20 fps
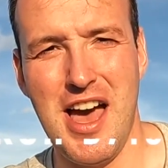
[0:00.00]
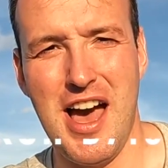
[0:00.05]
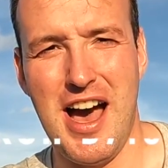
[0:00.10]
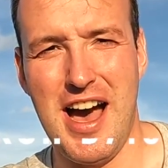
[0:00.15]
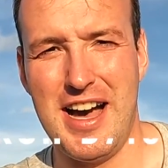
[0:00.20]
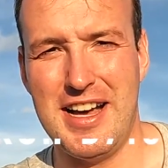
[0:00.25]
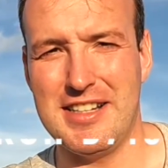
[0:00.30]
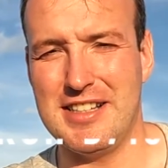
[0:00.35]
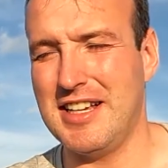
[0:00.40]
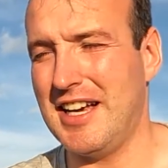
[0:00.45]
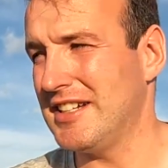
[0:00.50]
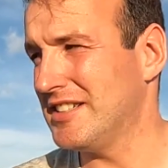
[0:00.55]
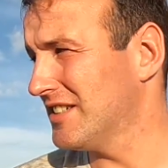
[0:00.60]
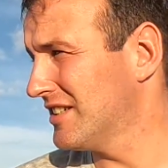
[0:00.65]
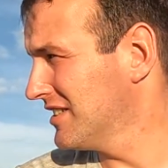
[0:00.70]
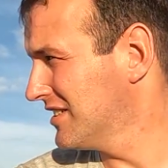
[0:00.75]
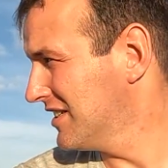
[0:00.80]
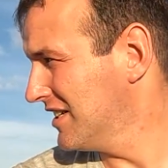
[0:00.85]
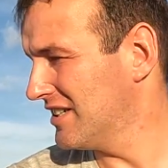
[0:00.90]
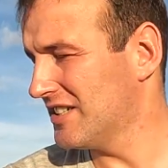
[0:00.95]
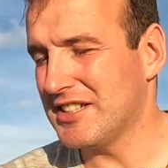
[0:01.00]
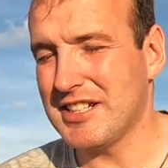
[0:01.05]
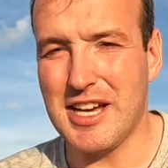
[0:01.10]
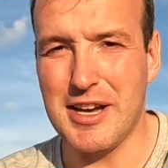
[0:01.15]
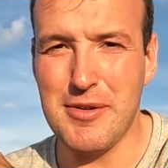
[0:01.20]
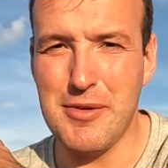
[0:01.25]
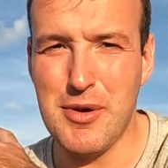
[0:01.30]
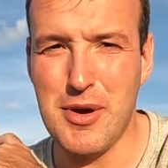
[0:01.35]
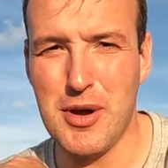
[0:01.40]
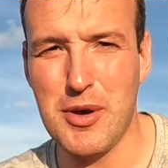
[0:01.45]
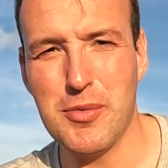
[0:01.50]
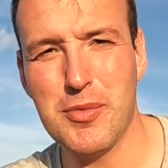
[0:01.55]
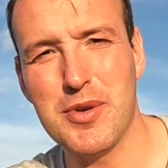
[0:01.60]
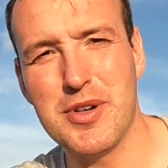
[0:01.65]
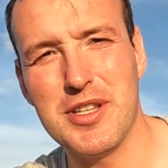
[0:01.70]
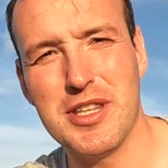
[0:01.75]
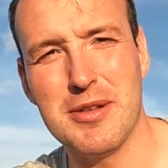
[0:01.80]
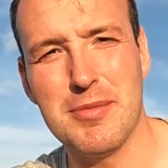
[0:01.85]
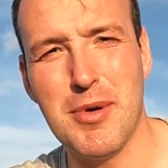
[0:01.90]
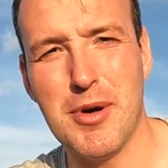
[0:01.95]
and as you can see just now, we're
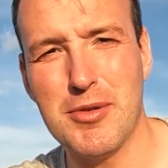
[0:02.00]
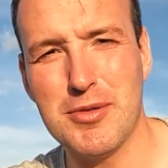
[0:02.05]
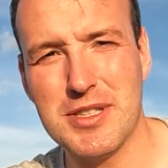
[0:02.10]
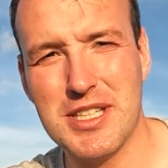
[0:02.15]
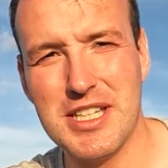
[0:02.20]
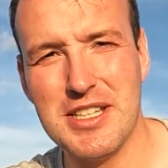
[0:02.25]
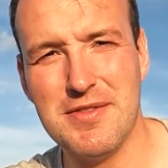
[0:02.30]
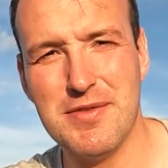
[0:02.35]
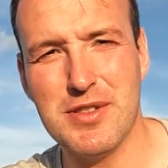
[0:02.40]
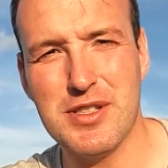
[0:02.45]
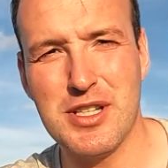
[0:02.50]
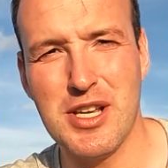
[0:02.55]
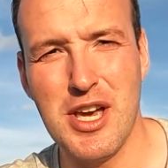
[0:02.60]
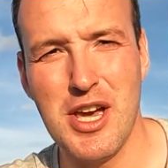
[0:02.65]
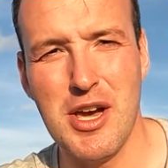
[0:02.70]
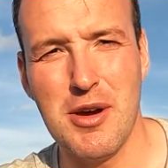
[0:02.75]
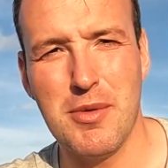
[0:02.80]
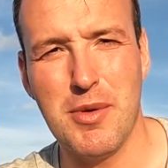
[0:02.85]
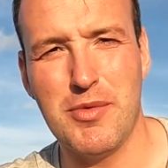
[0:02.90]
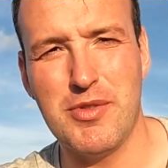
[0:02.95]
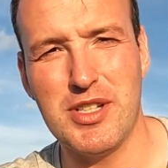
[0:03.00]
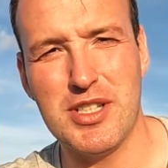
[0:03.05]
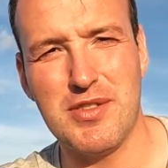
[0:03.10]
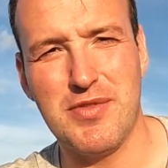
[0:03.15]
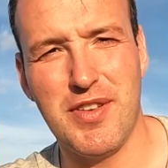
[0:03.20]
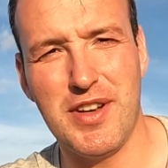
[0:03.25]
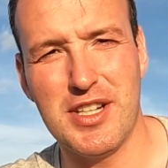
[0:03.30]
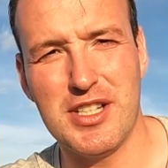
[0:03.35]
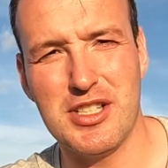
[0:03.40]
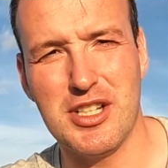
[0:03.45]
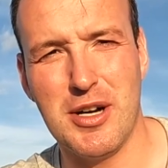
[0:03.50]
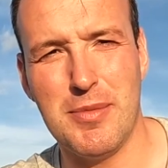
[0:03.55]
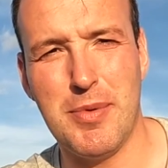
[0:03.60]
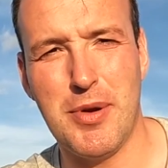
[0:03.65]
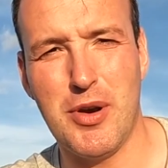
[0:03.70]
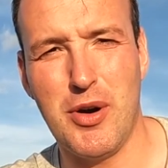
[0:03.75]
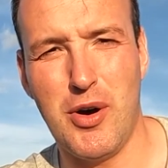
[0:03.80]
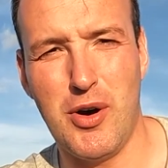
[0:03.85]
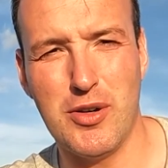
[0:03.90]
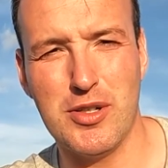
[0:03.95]
in the Maldives. We've just finished up
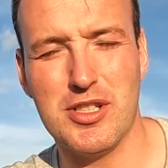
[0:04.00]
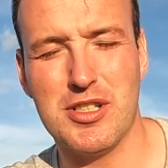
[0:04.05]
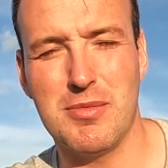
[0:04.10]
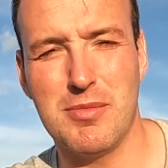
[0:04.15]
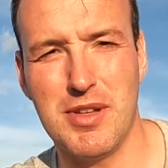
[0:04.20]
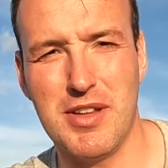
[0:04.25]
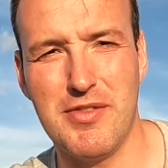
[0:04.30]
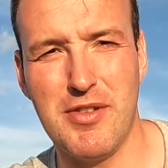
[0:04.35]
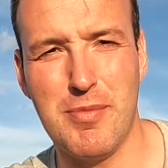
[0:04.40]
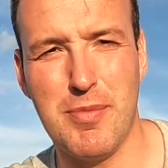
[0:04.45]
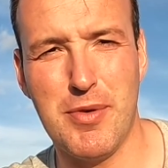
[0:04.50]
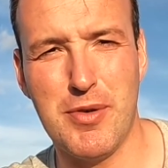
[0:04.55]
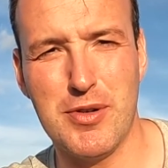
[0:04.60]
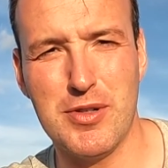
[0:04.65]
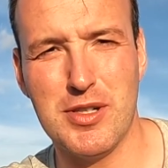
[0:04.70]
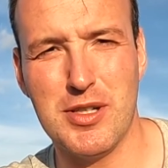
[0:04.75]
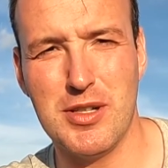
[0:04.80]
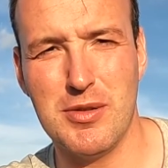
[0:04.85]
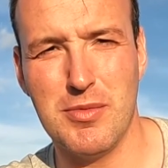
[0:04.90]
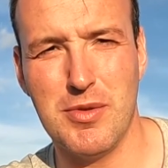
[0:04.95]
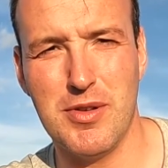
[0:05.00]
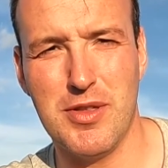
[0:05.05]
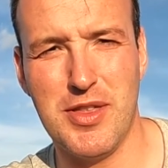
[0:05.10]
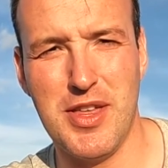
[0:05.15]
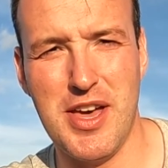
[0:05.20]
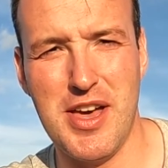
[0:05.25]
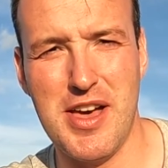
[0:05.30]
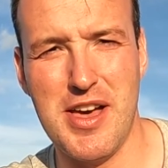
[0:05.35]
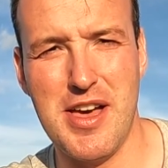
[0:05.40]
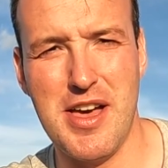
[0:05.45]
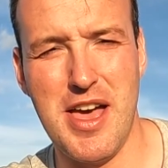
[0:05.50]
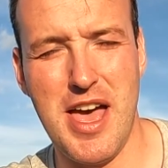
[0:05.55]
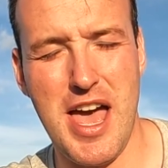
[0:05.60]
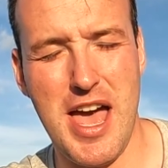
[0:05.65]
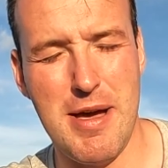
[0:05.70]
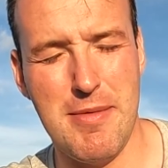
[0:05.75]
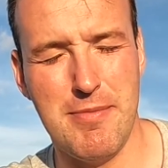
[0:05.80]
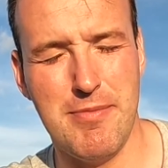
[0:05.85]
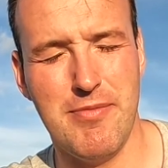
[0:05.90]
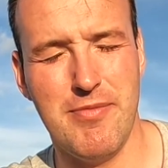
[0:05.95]
an awesome liveaboard with the
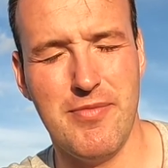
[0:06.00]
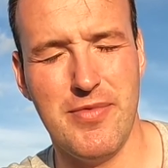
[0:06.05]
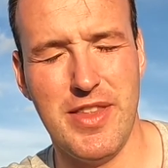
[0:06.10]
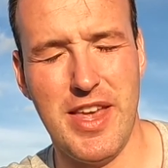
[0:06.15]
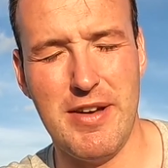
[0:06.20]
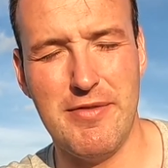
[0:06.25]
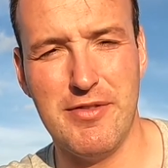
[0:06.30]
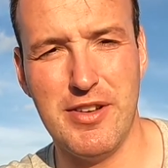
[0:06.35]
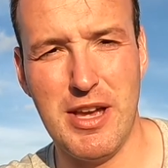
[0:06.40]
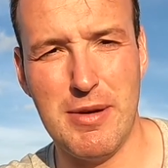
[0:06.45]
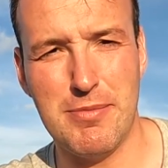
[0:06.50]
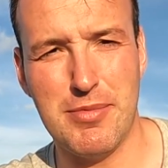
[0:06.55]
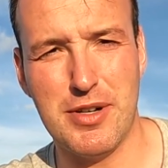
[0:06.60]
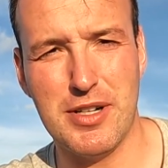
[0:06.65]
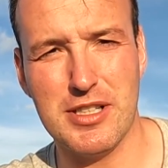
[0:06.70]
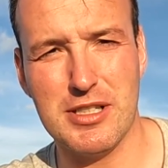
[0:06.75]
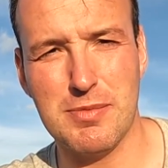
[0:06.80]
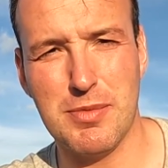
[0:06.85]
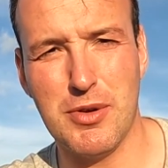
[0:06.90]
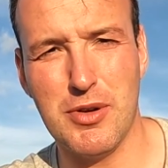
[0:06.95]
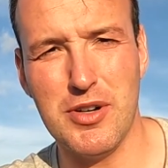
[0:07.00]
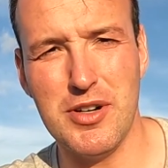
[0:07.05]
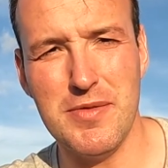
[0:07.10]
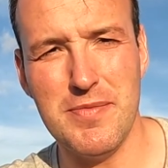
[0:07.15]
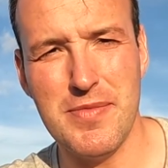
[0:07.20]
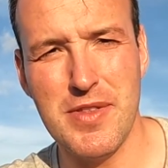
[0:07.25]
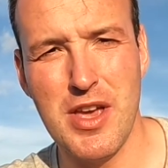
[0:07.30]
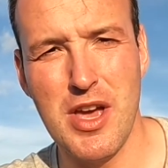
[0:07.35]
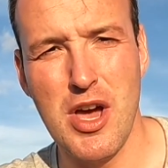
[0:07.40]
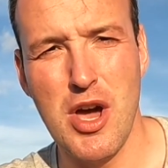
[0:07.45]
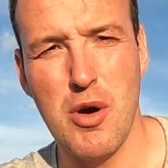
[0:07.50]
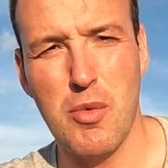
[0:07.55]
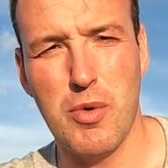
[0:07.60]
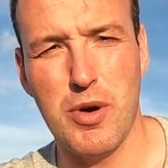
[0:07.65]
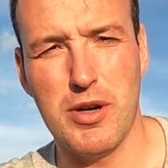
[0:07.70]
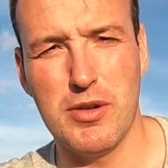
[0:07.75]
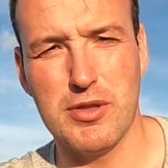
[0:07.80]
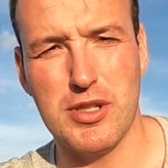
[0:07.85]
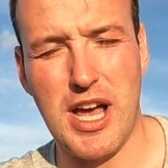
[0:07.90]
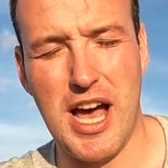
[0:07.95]
MV Emperor Explorer,
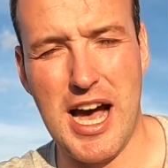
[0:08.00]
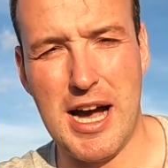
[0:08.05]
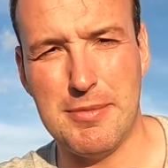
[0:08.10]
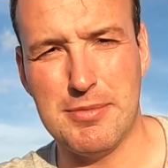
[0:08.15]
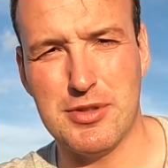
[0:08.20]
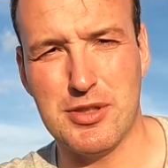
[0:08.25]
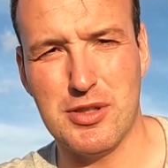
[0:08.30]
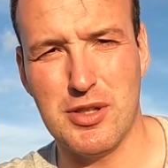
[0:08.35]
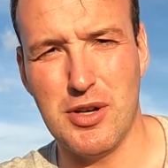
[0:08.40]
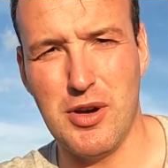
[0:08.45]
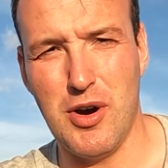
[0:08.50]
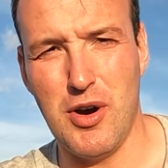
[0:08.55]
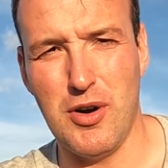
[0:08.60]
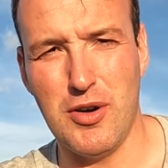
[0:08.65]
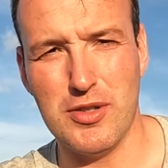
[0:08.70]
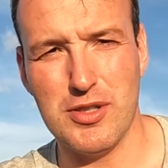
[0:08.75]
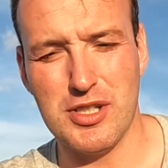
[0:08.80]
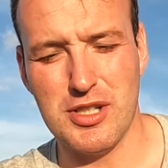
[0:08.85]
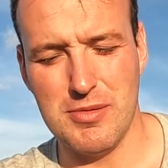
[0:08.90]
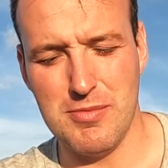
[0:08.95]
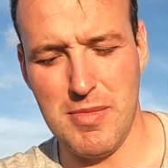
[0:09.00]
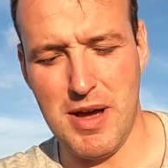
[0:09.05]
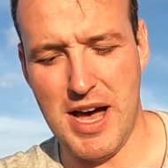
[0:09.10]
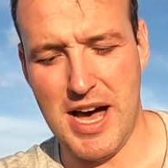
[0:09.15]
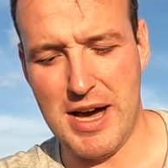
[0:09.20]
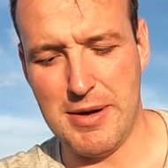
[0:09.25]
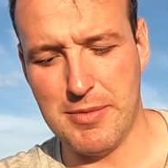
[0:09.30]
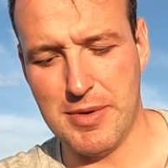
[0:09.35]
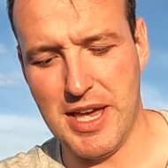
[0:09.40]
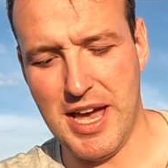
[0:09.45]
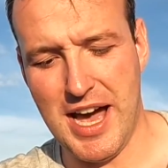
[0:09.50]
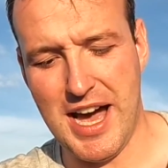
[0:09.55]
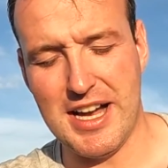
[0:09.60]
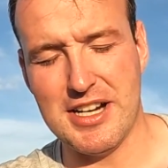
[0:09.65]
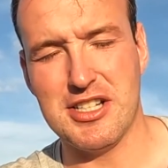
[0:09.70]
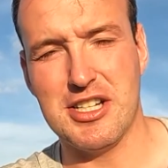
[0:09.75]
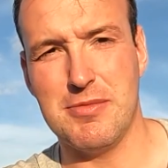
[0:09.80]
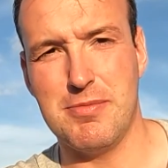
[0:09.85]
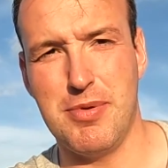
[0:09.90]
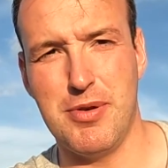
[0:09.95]
where it was absolutely awesome, and we
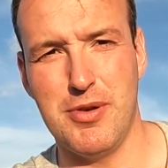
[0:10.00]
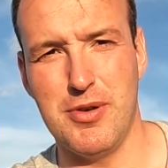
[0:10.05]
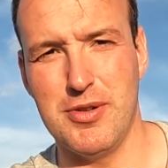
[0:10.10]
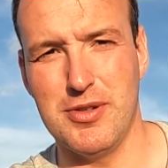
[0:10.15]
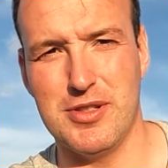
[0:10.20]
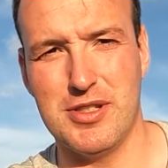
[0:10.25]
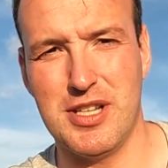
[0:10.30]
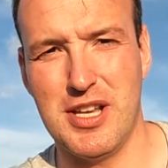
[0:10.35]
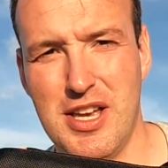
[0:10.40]
actually put